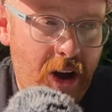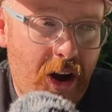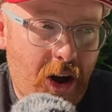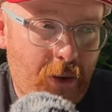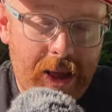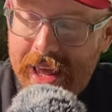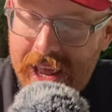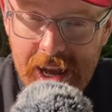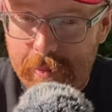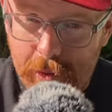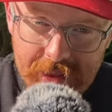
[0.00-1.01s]
Are we
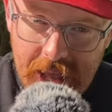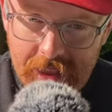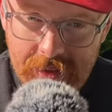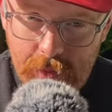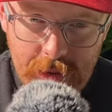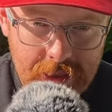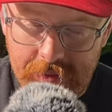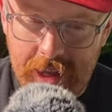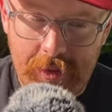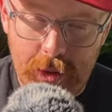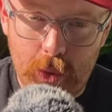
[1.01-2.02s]
80%? We just have to
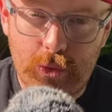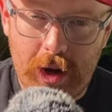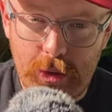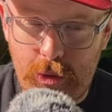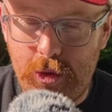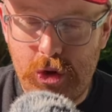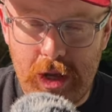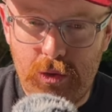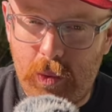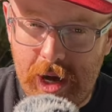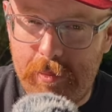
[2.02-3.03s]
get the notes right and do the shit,
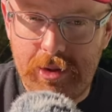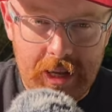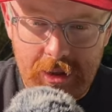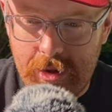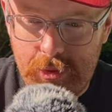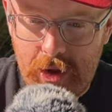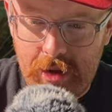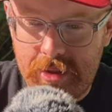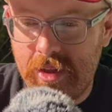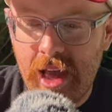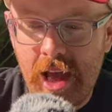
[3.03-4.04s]
and 20% is up to us?